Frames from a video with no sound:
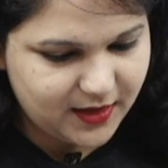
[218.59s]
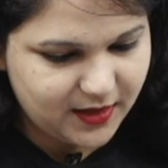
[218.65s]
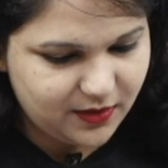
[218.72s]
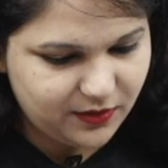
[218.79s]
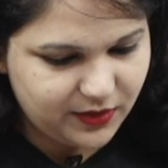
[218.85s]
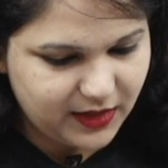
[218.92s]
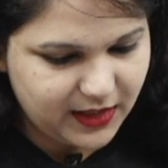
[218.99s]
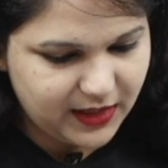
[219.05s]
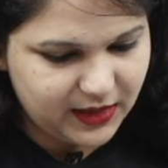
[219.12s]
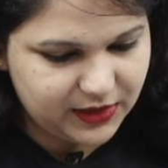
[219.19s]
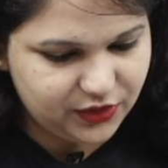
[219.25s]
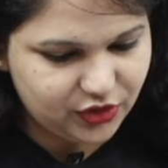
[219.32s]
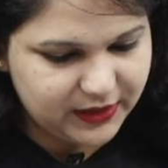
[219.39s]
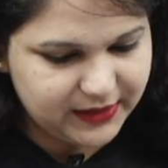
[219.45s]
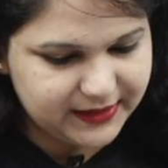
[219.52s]
Okay,
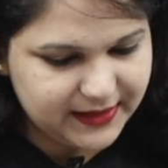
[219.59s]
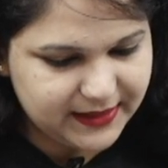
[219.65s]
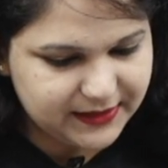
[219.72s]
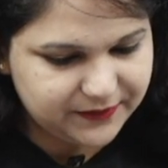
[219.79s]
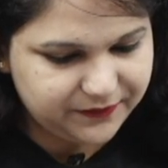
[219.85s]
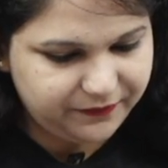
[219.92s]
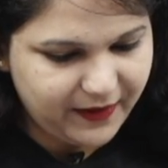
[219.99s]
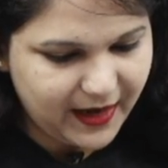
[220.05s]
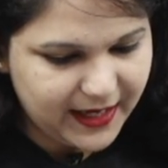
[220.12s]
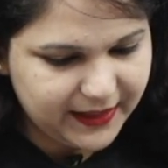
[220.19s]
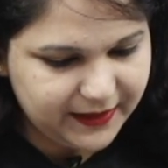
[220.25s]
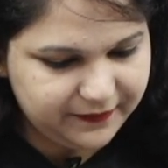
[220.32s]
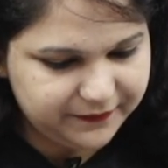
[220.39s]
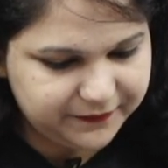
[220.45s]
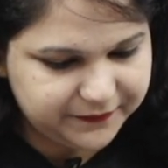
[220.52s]
Anjali says
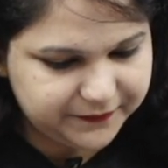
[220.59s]
5,